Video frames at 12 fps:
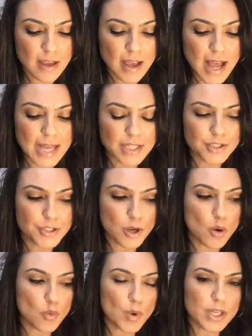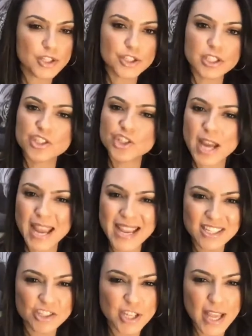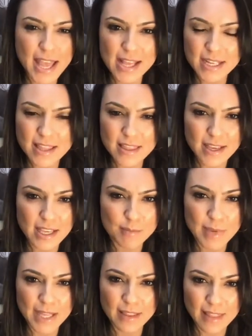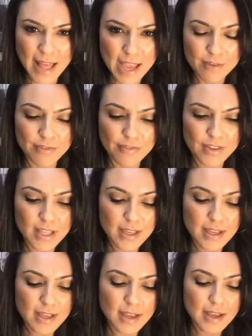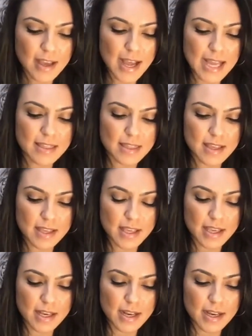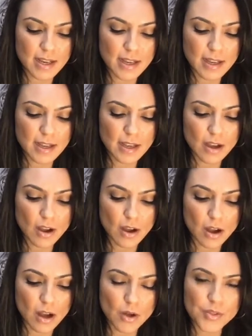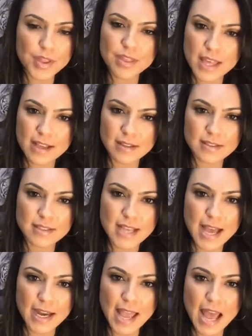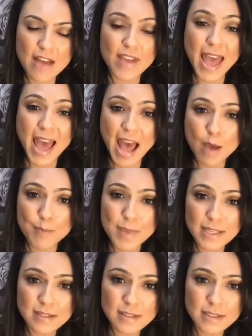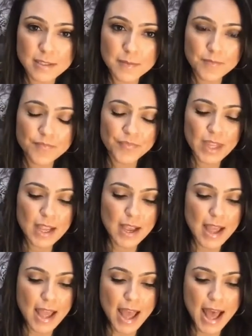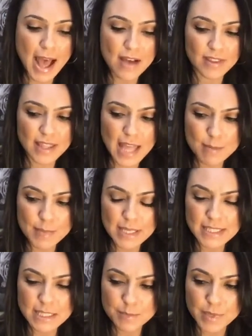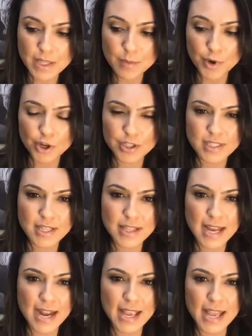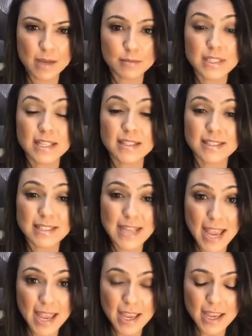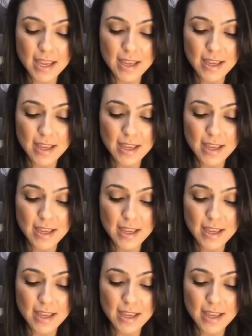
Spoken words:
I don't wish to change anything in my life. I think all the things that have happened have led me to be the person that I am today.